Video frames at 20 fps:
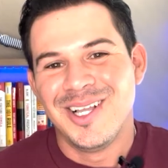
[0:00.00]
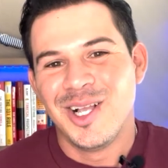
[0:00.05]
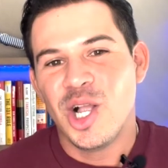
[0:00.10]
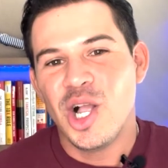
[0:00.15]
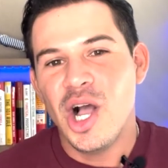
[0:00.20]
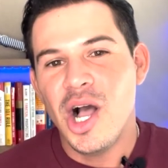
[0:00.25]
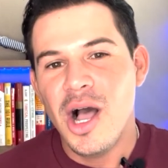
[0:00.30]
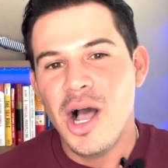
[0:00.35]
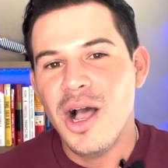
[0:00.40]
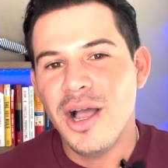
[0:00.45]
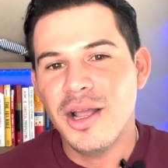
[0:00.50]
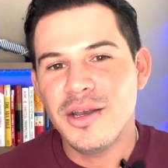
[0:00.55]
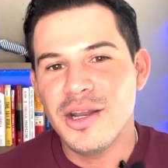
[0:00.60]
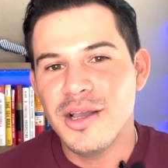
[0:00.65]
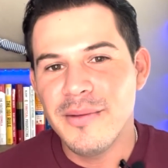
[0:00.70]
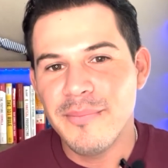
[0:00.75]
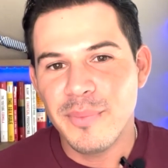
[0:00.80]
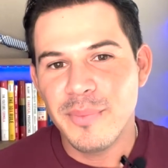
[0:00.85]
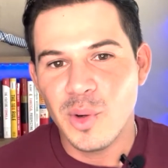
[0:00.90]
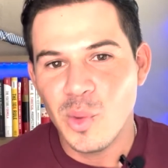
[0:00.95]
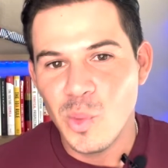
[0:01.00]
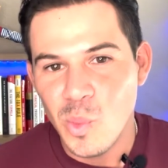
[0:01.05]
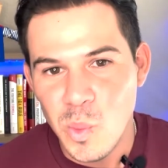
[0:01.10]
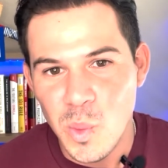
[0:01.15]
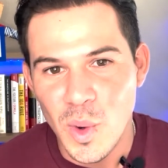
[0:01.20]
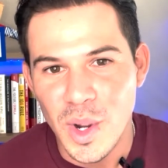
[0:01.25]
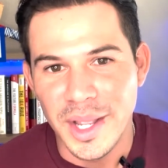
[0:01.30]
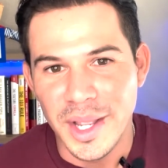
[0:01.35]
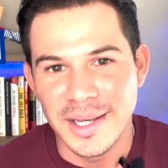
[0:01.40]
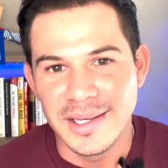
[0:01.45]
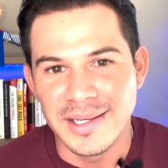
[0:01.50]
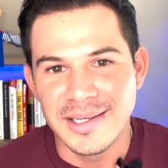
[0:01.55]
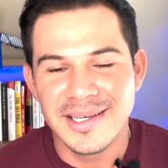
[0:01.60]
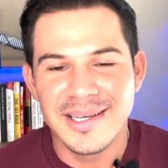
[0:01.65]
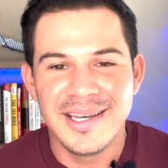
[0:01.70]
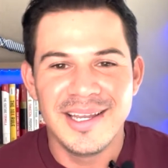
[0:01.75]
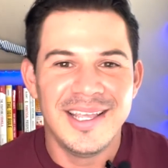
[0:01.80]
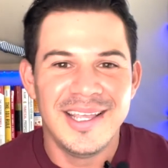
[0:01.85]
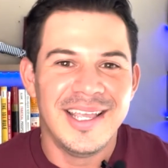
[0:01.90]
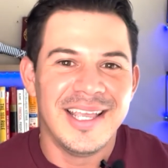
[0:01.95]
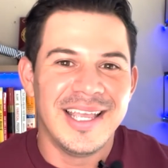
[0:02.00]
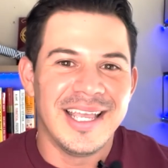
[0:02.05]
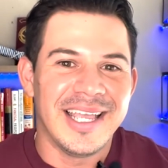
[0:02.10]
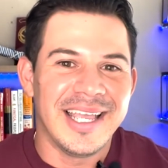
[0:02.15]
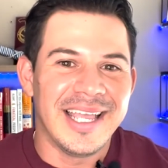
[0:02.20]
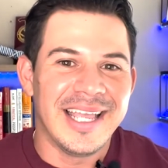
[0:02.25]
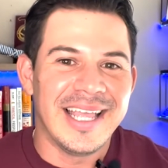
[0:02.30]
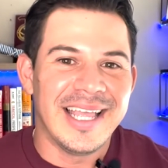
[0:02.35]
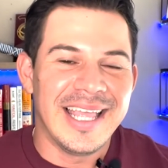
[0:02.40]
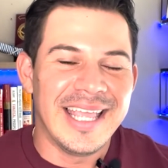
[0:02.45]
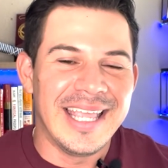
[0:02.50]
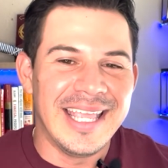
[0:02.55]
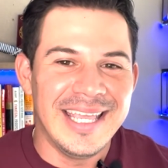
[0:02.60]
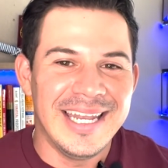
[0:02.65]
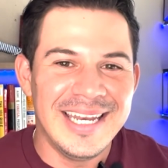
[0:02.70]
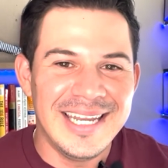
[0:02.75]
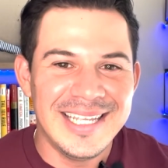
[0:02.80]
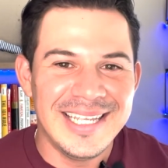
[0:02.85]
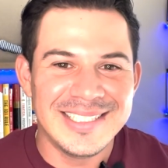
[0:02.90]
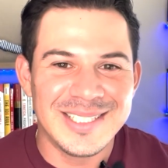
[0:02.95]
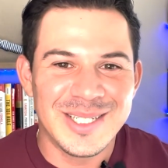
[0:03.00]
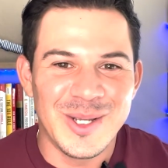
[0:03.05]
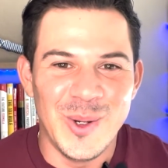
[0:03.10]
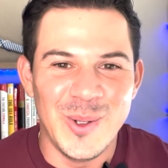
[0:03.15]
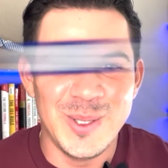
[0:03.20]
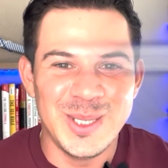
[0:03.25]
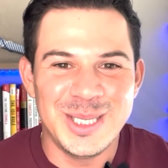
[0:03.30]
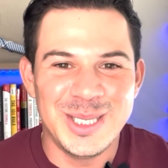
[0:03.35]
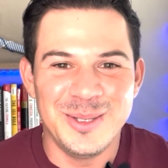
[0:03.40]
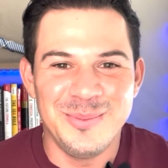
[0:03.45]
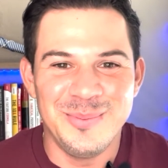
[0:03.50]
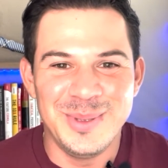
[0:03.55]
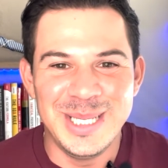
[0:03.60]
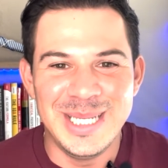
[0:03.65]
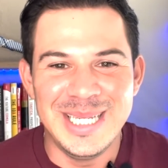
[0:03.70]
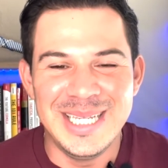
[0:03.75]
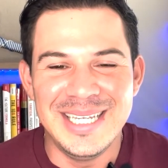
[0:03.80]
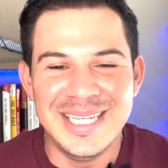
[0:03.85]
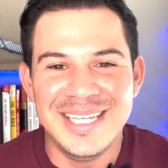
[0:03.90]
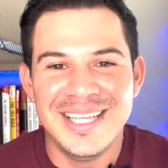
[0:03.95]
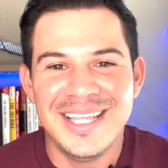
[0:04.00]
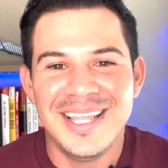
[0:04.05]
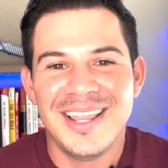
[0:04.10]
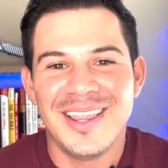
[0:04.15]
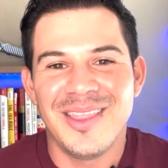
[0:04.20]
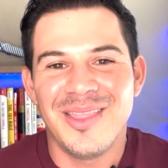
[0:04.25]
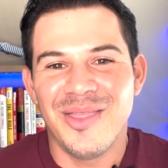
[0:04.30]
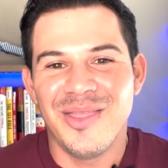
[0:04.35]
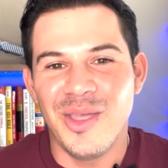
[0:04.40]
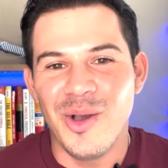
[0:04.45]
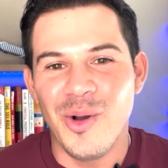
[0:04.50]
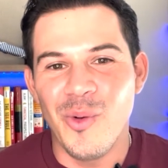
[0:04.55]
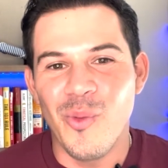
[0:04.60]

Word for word: Con #1, it is going to be the